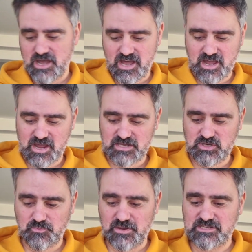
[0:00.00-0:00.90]
and
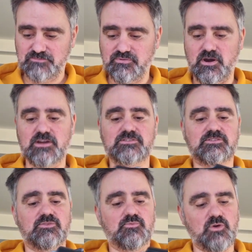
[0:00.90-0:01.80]
you'll be
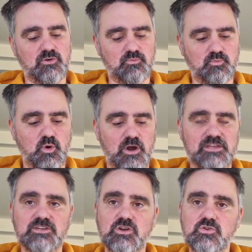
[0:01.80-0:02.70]
surprised at what I
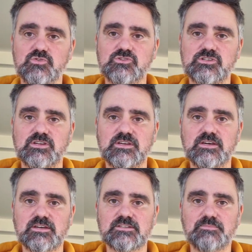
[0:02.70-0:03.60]
used
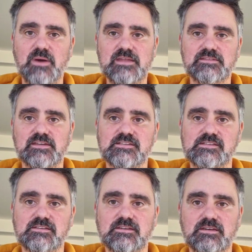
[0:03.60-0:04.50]
to paint this.